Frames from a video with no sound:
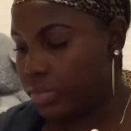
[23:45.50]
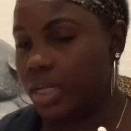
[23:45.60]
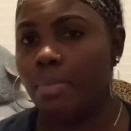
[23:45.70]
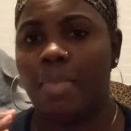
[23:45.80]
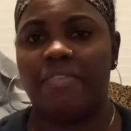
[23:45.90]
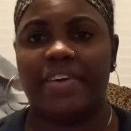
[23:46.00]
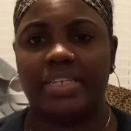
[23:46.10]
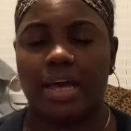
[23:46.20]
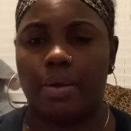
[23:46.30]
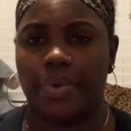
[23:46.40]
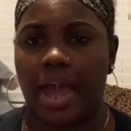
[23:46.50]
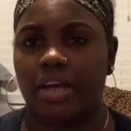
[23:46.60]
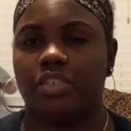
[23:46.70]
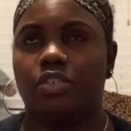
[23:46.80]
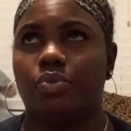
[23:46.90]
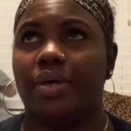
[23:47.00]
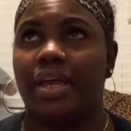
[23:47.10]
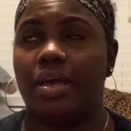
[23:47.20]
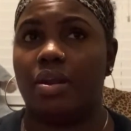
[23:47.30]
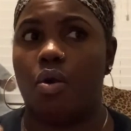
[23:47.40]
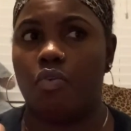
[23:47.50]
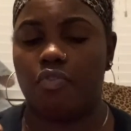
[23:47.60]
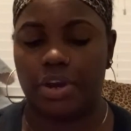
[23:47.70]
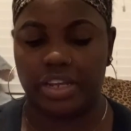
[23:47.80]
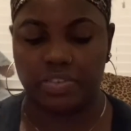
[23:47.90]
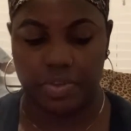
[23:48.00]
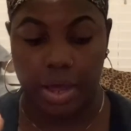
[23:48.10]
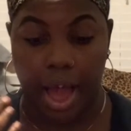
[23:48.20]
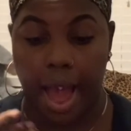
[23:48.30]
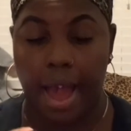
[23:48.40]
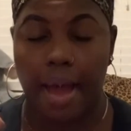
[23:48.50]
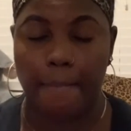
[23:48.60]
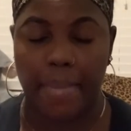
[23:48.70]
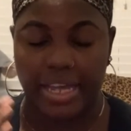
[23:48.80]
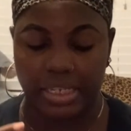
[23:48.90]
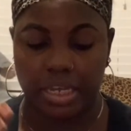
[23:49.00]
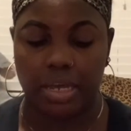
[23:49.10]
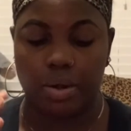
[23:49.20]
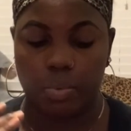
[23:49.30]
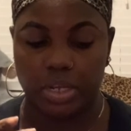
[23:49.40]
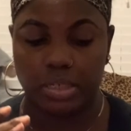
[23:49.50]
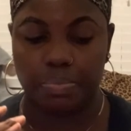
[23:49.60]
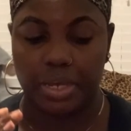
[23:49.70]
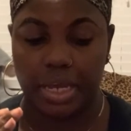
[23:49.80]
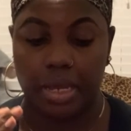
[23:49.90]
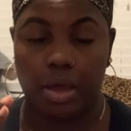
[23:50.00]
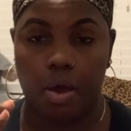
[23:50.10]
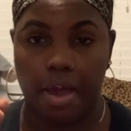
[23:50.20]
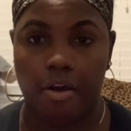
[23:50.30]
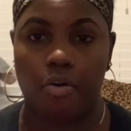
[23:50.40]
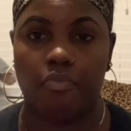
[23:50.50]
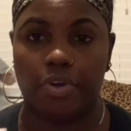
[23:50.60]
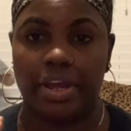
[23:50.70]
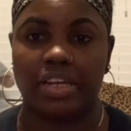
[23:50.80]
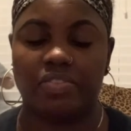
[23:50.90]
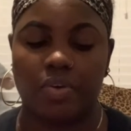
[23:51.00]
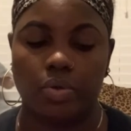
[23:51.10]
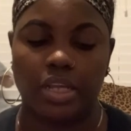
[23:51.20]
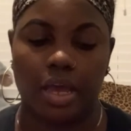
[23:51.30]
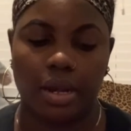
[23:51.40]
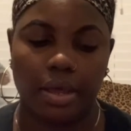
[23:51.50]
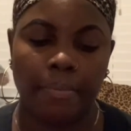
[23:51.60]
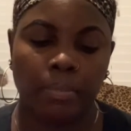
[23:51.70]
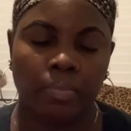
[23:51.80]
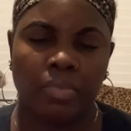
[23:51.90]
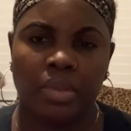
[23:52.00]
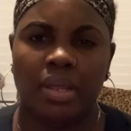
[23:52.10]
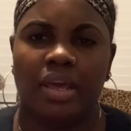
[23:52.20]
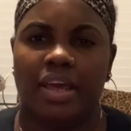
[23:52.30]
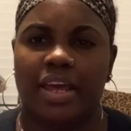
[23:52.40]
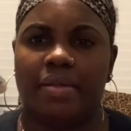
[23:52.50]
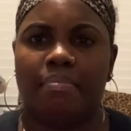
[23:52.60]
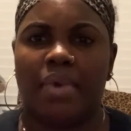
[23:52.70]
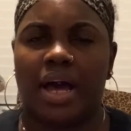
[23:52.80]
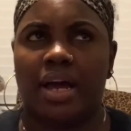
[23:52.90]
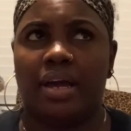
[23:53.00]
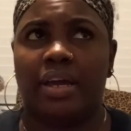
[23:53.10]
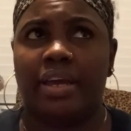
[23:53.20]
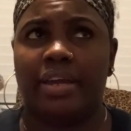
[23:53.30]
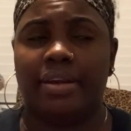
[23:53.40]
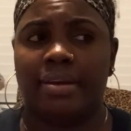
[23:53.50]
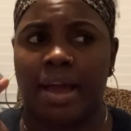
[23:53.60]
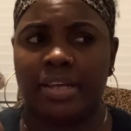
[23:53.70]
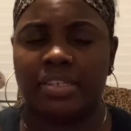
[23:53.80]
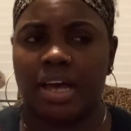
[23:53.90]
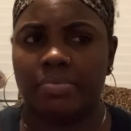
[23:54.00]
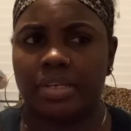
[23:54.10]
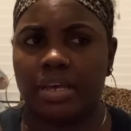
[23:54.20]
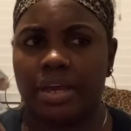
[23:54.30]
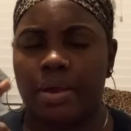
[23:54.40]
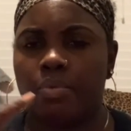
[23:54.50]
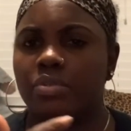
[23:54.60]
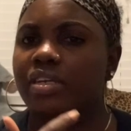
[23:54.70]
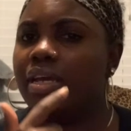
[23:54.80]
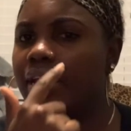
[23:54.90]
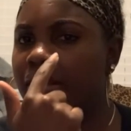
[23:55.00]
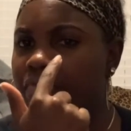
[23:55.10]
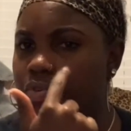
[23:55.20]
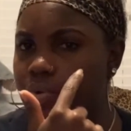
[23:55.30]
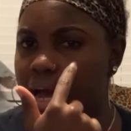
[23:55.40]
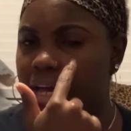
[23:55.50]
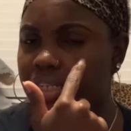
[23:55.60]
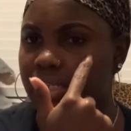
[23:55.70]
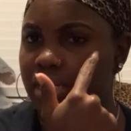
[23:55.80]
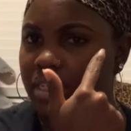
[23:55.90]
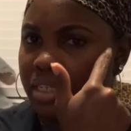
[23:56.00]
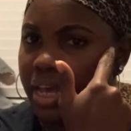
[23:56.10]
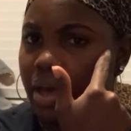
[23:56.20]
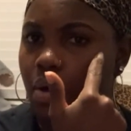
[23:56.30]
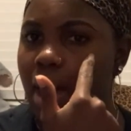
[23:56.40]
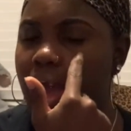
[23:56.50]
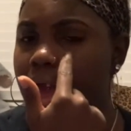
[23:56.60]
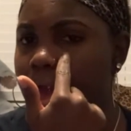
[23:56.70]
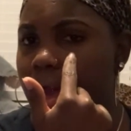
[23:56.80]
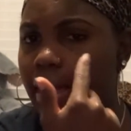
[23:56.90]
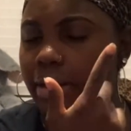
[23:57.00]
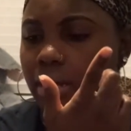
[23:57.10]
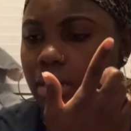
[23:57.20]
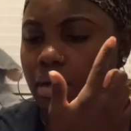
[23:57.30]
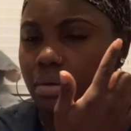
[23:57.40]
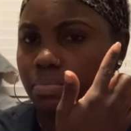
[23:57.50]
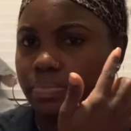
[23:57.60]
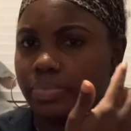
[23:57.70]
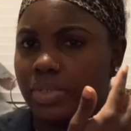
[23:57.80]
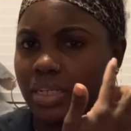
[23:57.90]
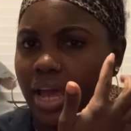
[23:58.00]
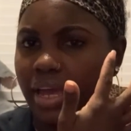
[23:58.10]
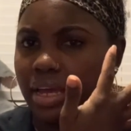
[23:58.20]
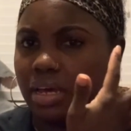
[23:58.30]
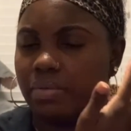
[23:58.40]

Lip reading: my face had a reaction to it. My skin was being over exfoliated. In my nighttime skincare routine, if you guys could tell, I had like